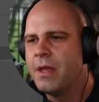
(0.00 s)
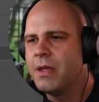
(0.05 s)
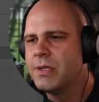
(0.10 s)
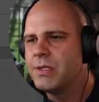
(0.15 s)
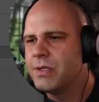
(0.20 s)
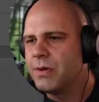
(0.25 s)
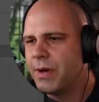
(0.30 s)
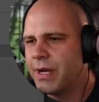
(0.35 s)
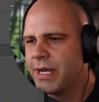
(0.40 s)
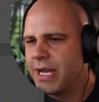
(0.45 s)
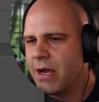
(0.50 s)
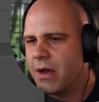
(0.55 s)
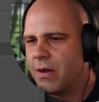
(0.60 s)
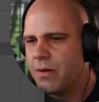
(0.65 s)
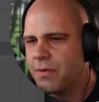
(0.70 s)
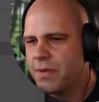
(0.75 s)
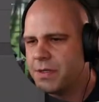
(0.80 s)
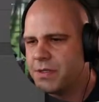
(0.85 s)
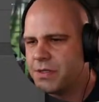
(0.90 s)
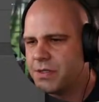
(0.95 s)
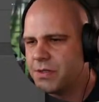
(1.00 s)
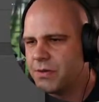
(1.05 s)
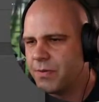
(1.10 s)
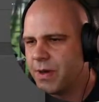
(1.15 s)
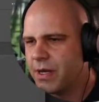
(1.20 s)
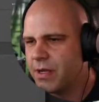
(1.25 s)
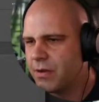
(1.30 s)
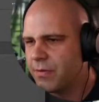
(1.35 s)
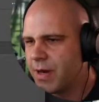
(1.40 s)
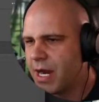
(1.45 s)
So right now, this is just a
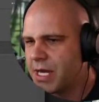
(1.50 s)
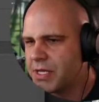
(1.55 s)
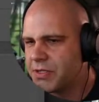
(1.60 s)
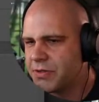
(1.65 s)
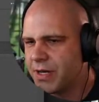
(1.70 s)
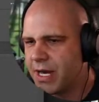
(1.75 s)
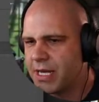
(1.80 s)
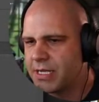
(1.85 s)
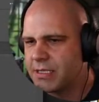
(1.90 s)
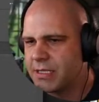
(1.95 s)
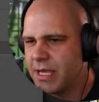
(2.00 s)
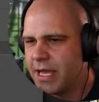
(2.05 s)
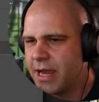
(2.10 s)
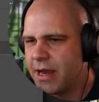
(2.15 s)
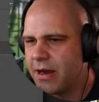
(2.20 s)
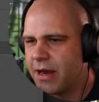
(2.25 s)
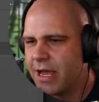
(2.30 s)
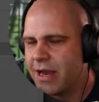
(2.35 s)
regular rasterized layer.